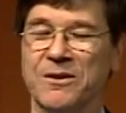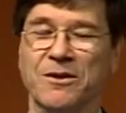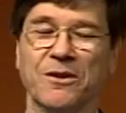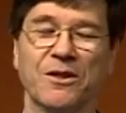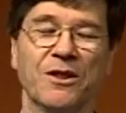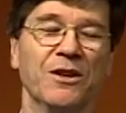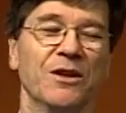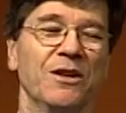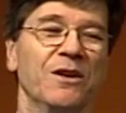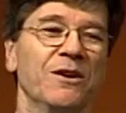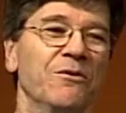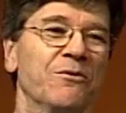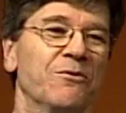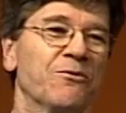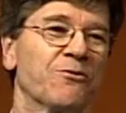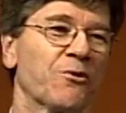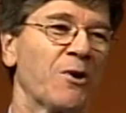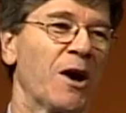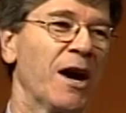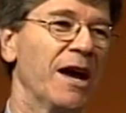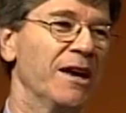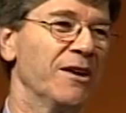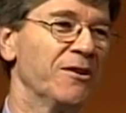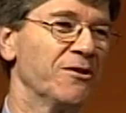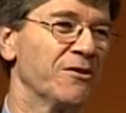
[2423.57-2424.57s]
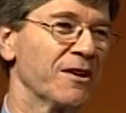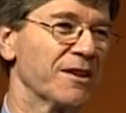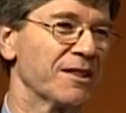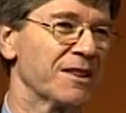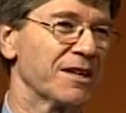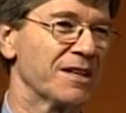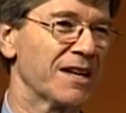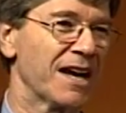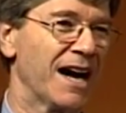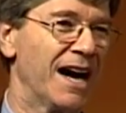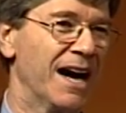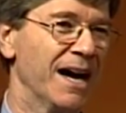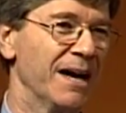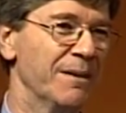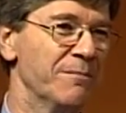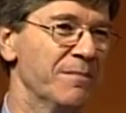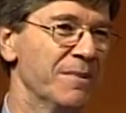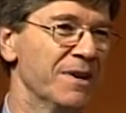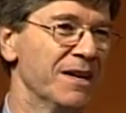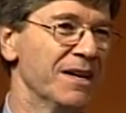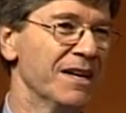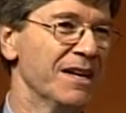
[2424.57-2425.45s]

uh, the phrase at the time,